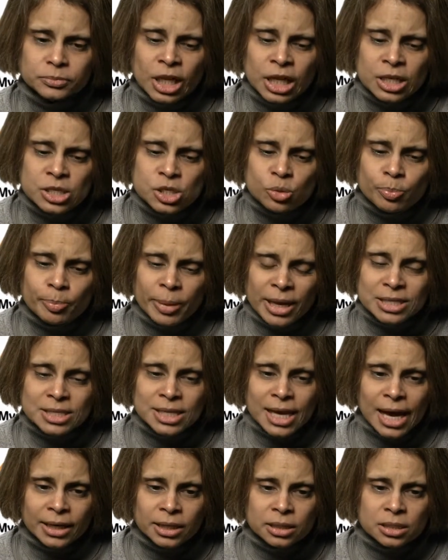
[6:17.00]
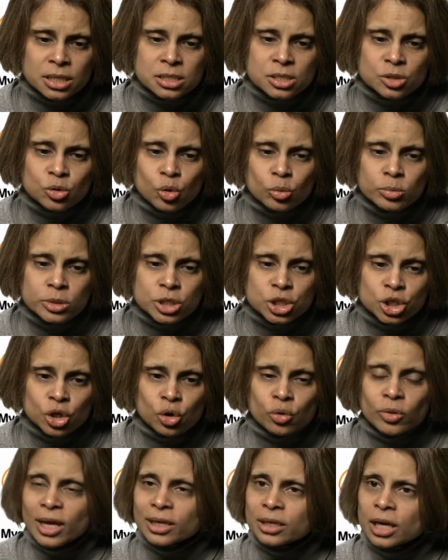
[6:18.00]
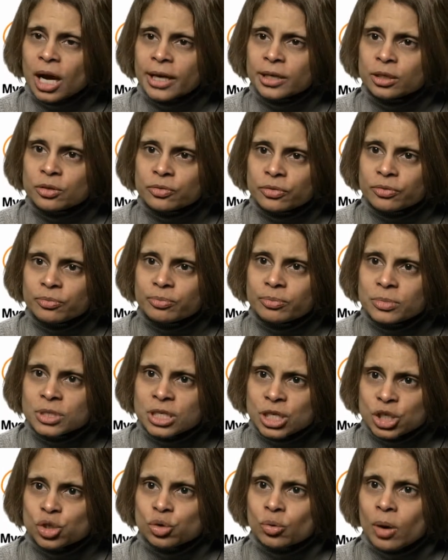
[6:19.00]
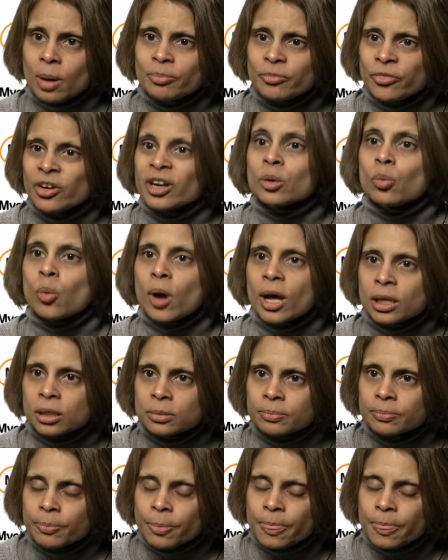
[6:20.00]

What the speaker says: So PET scanning doesn't always show that kind of tissue up very well.